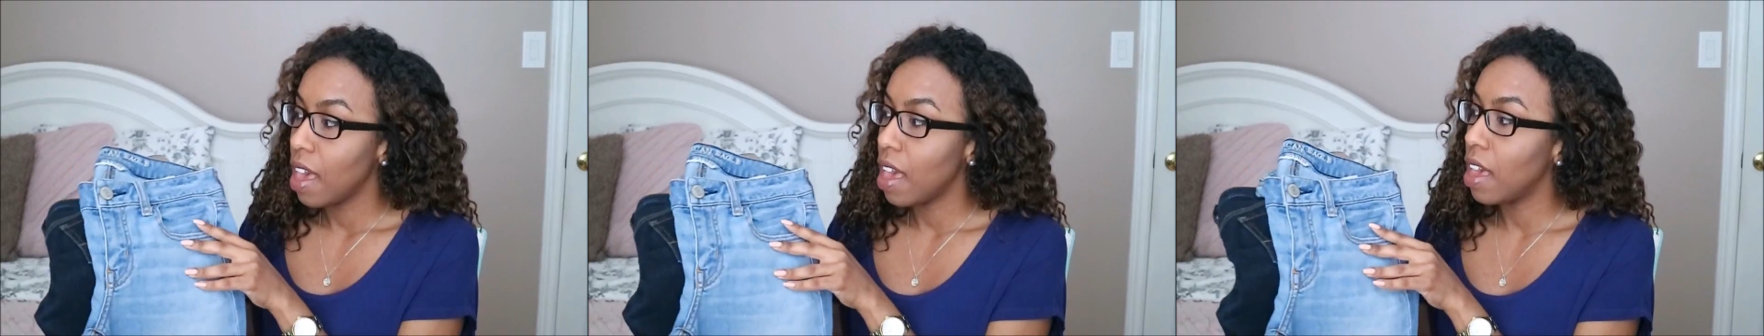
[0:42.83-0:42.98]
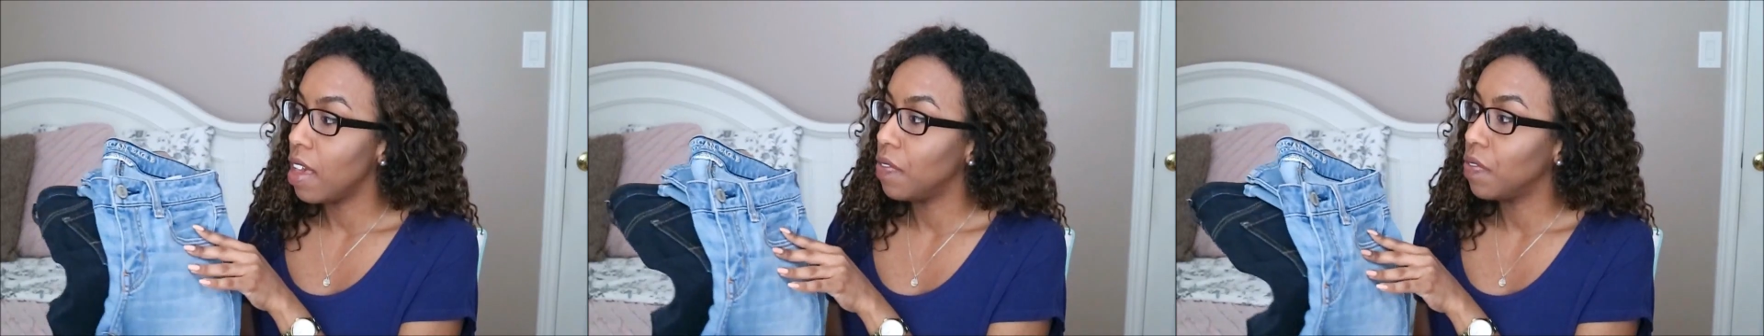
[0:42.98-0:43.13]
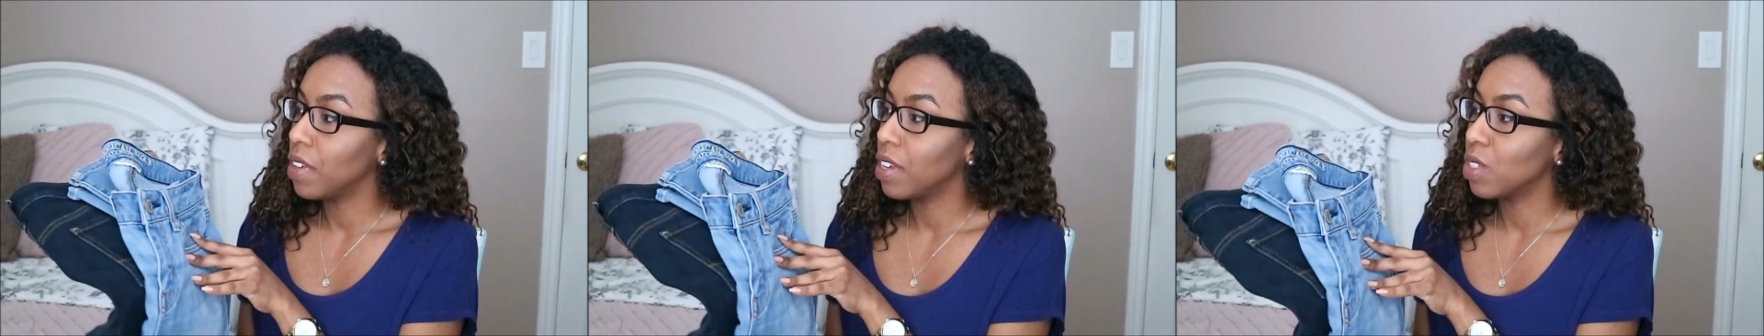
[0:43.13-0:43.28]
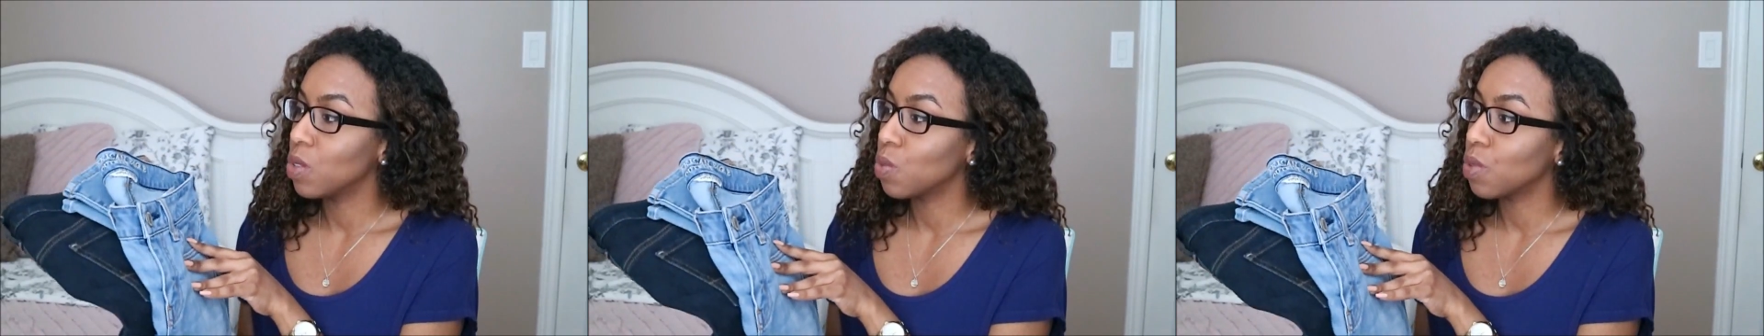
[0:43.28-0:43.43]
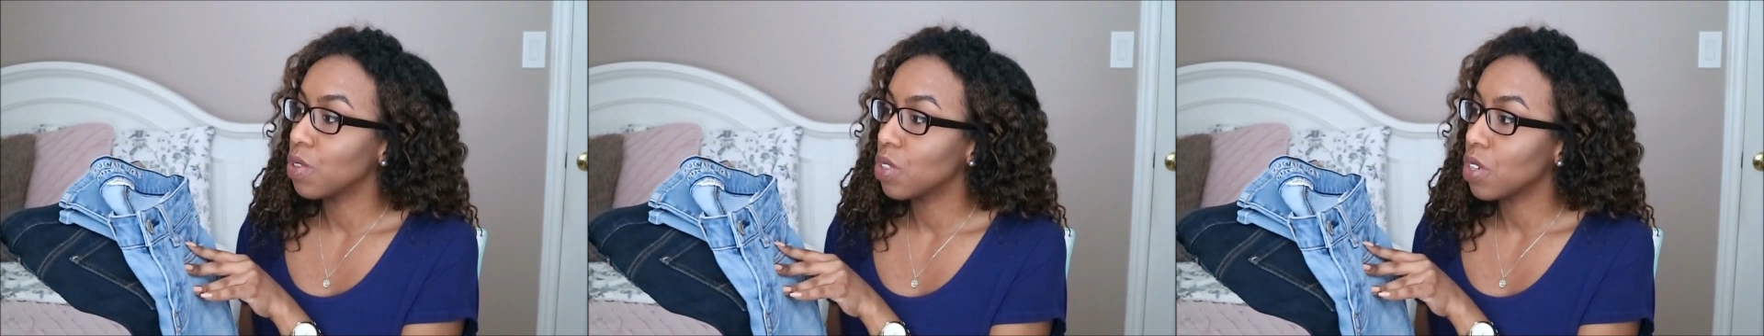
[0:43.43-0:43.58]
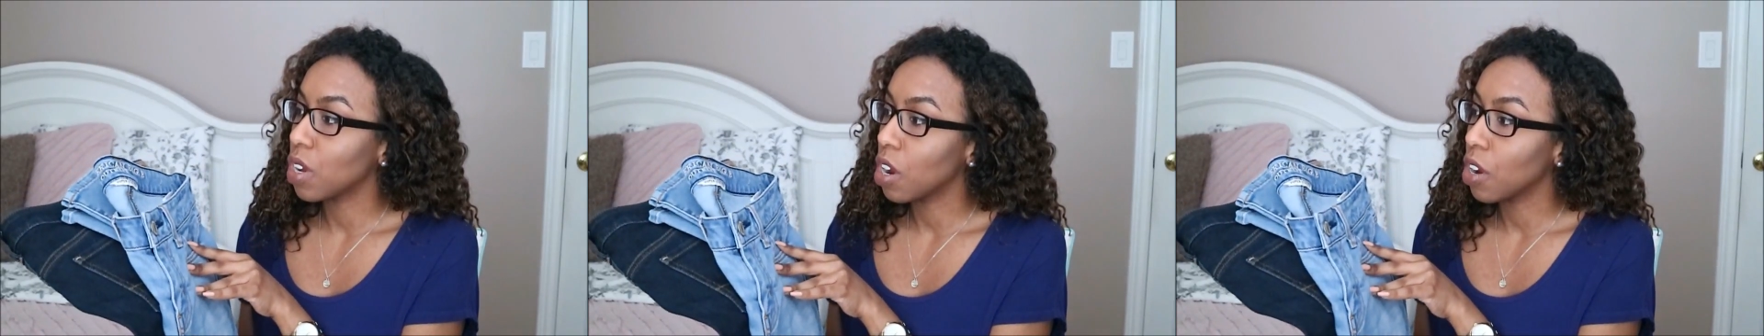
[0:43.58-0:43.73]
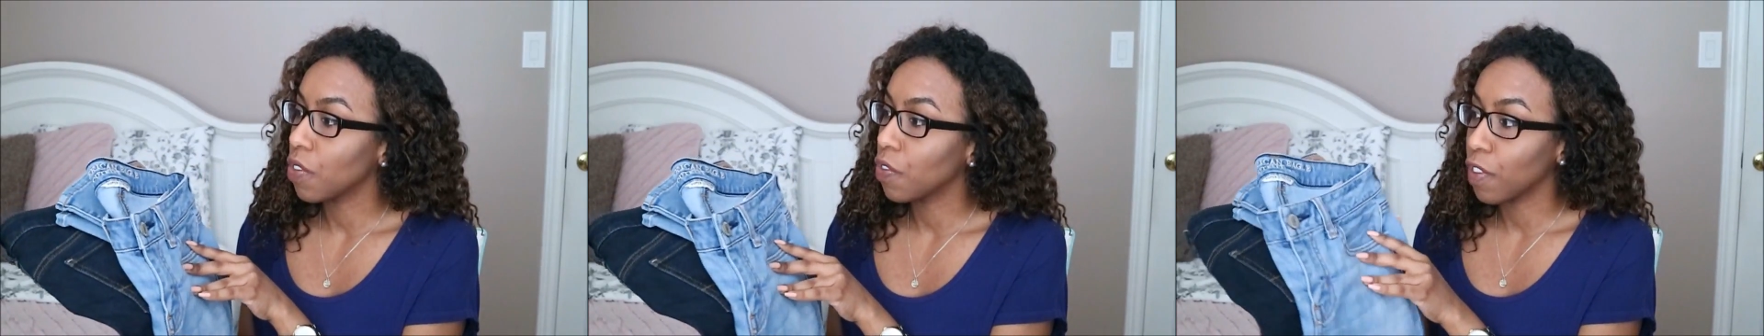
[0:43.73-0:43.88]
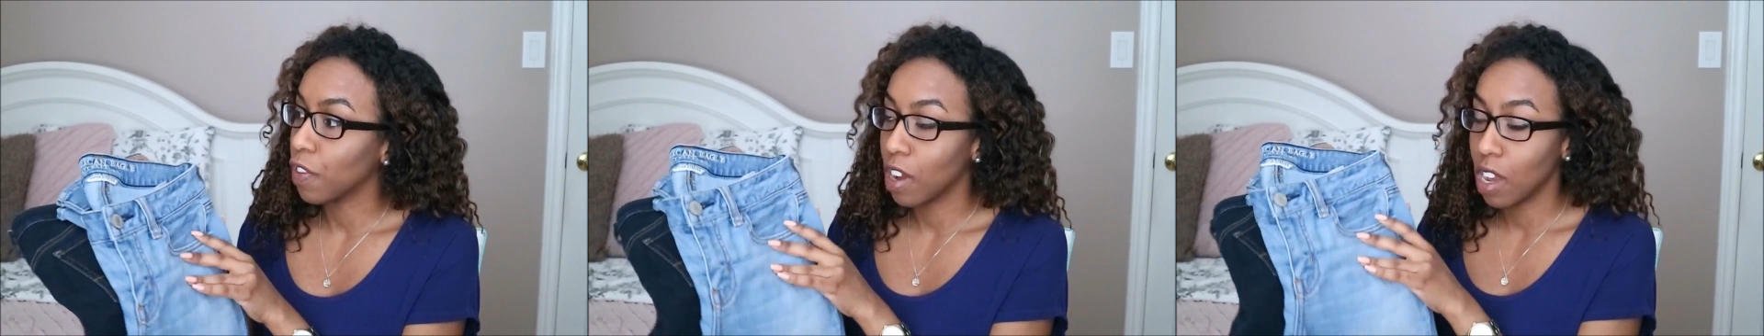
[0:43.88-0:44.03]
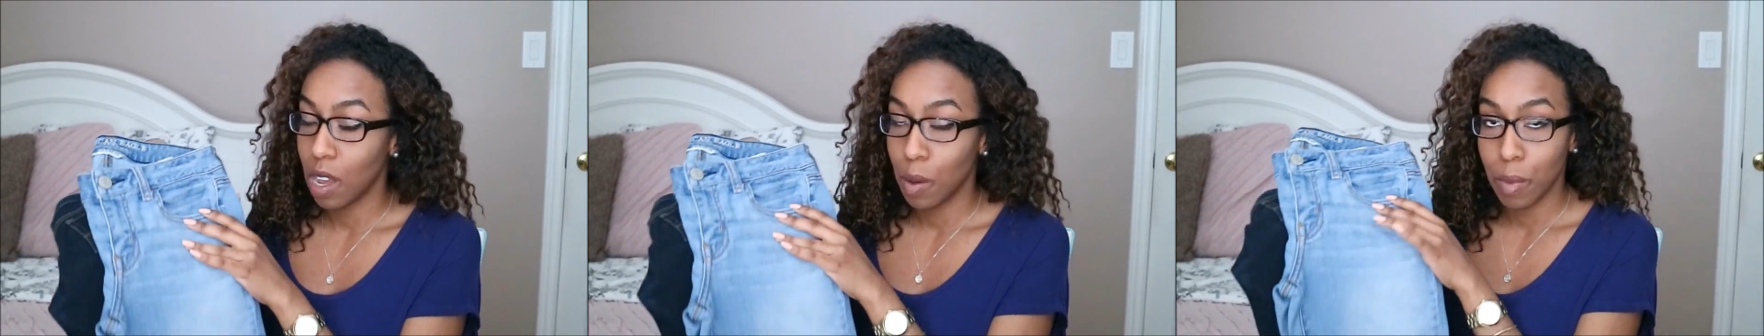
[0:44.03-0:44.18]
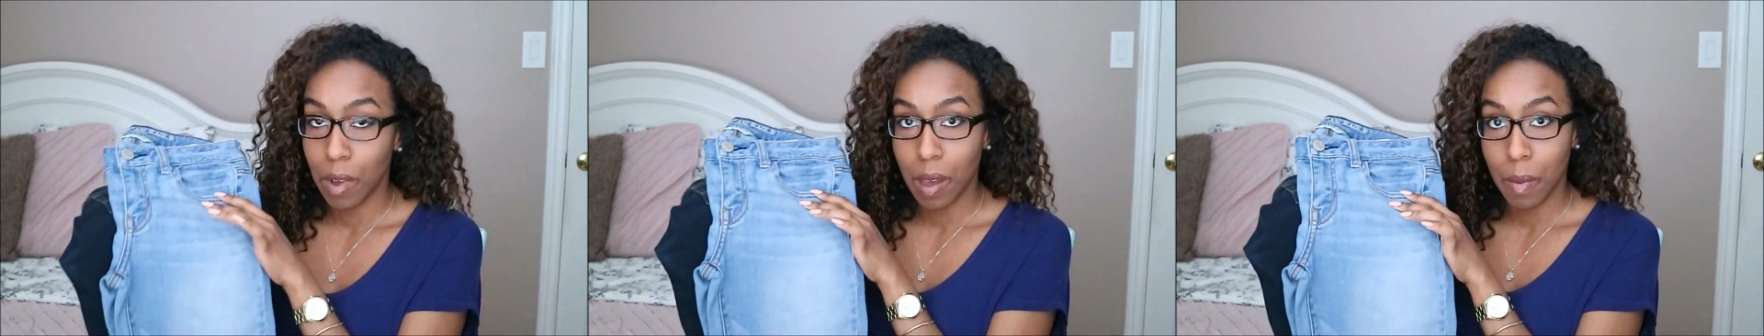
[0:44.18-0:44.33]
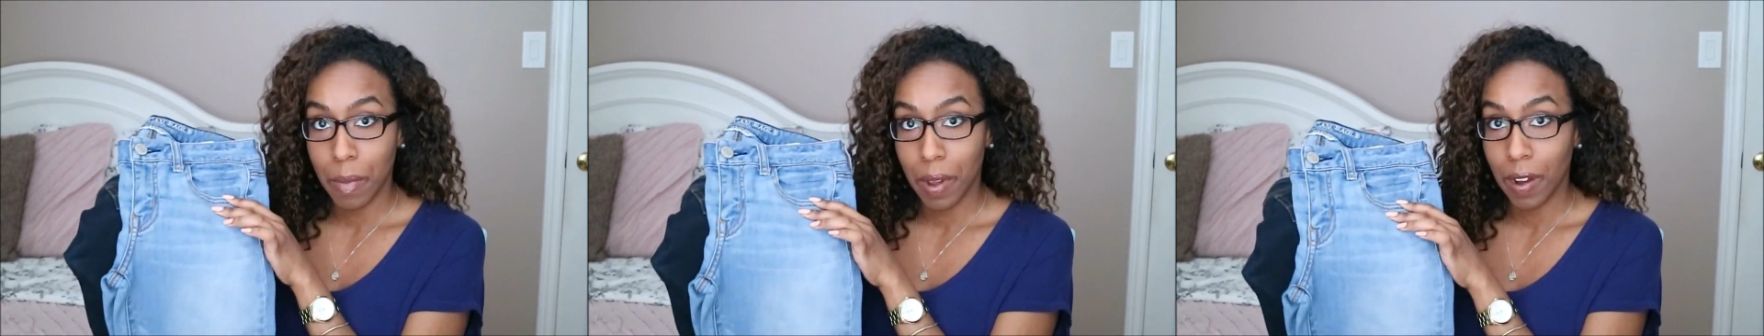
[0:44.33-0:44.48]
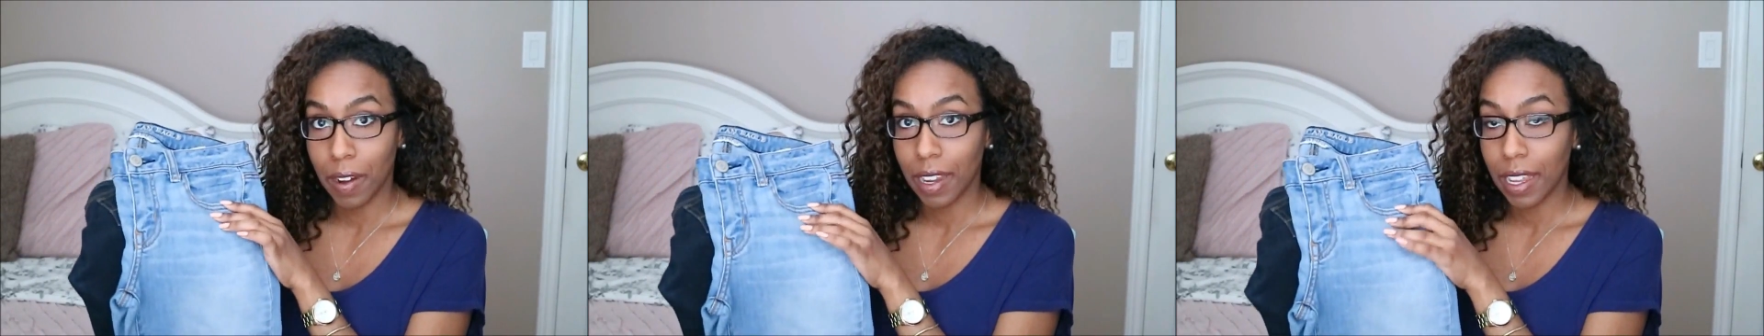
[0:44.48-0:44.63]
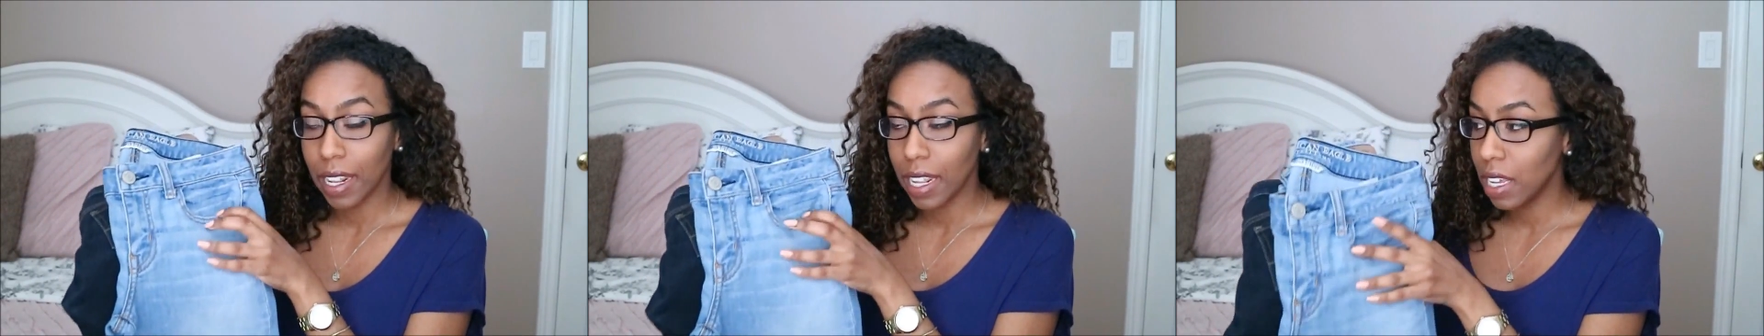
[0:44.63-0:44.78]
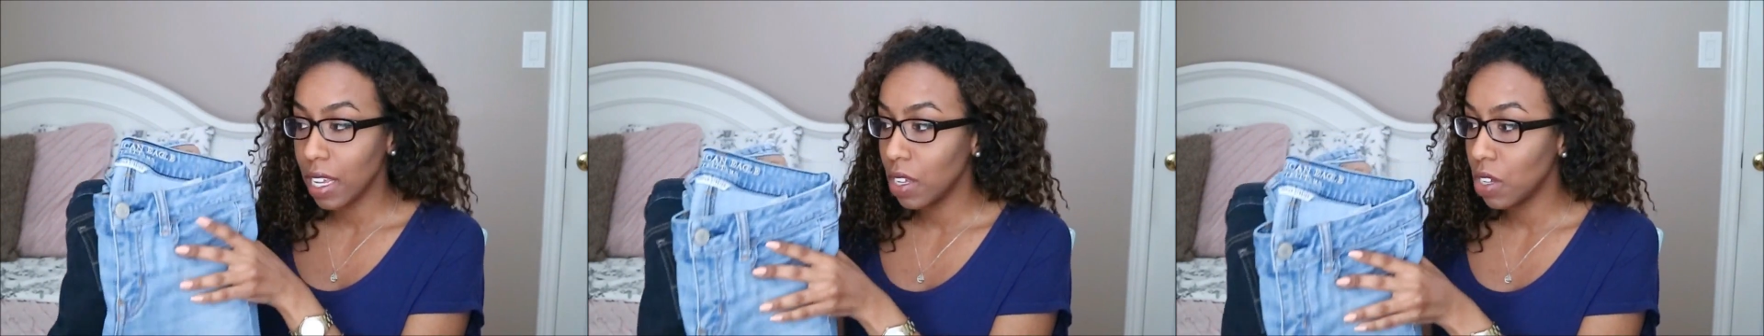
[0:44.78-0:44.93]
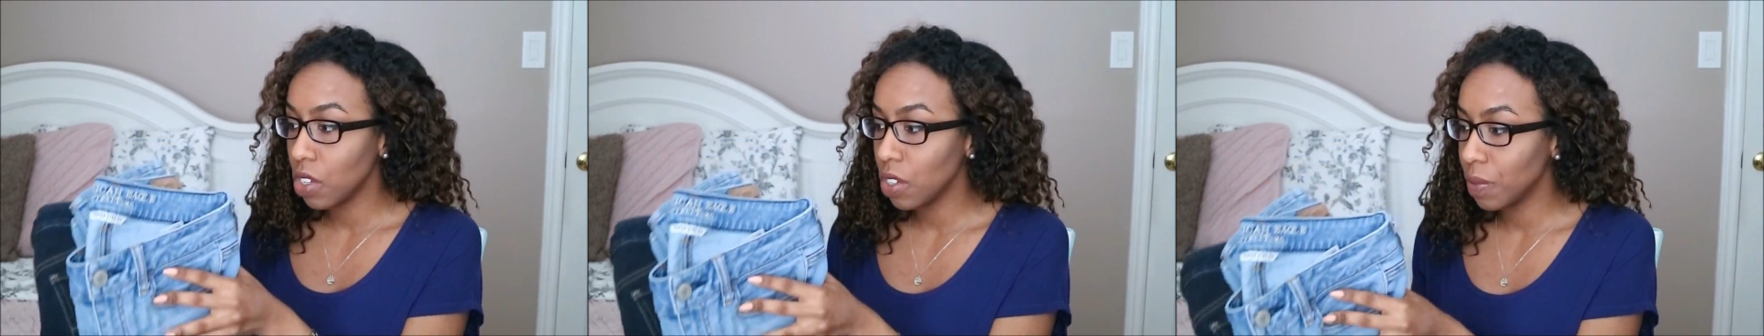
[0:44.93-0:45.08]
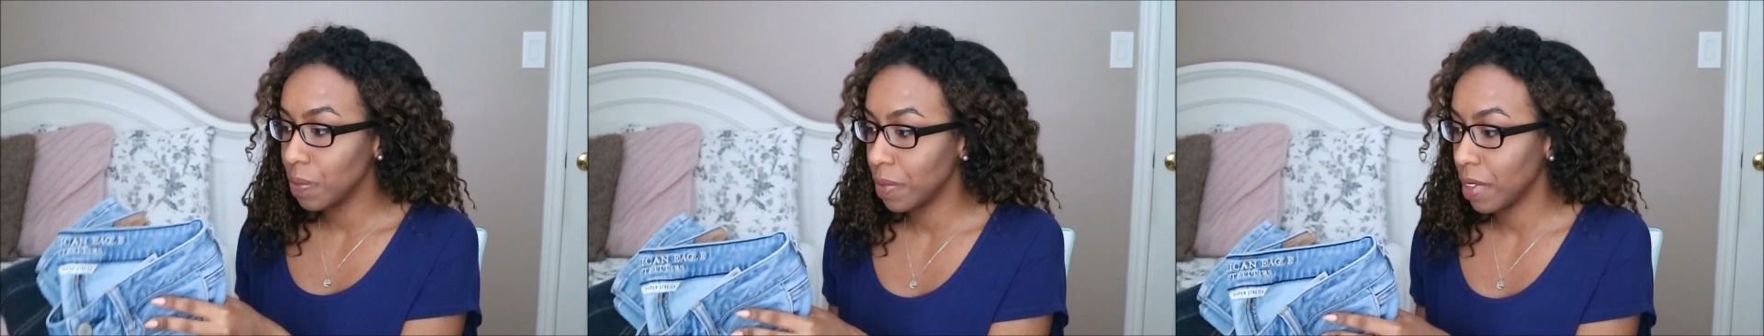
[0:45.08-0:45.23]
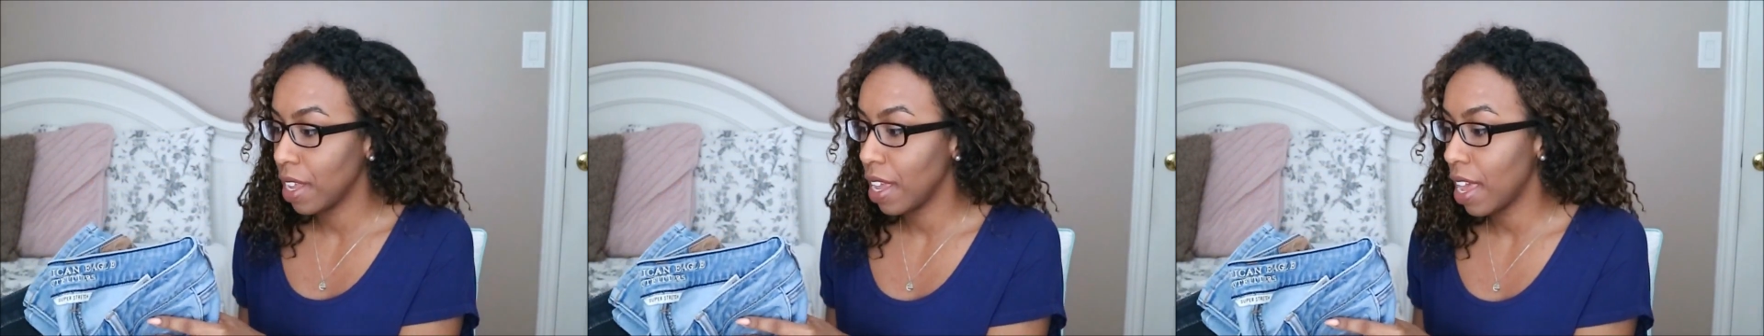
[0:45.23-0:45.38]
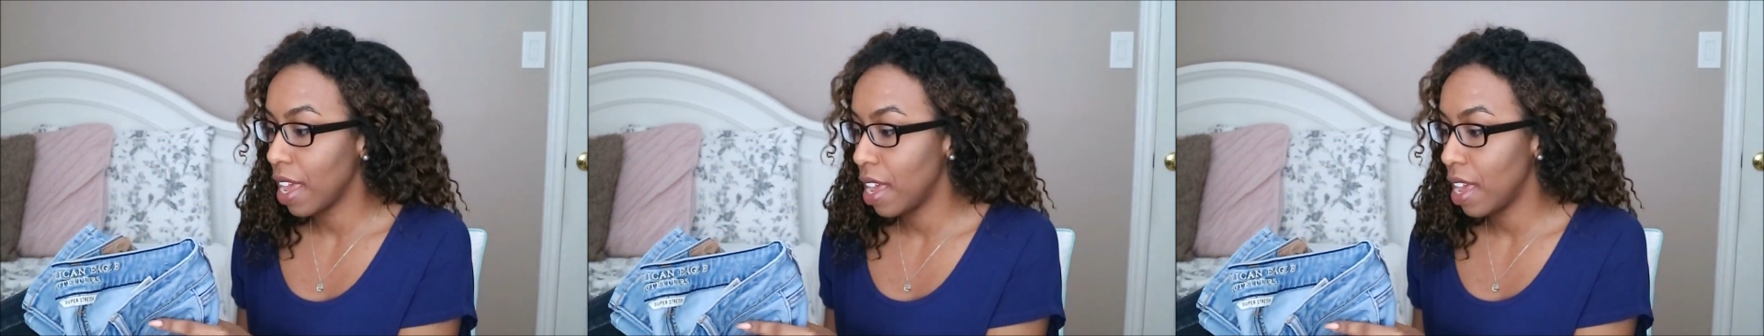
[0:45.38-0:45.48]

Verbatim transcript: and these ones are from American Eagle.